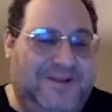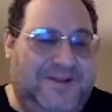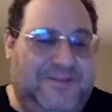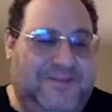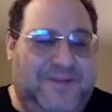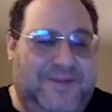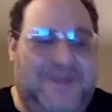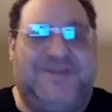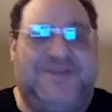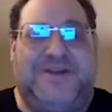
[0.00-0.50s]
A
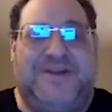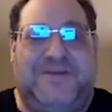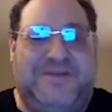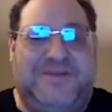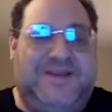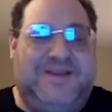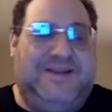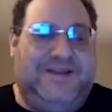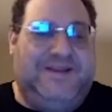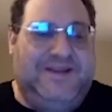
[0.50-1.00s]
page comes
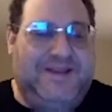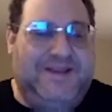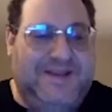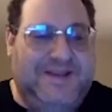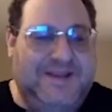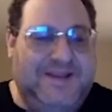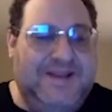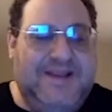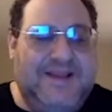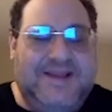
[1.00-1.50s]
in,
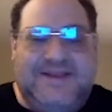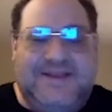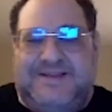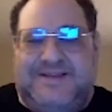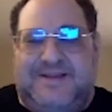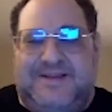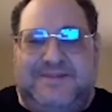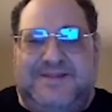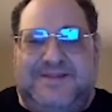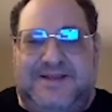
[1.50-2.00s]

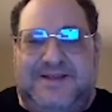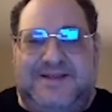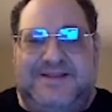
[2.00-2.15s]
something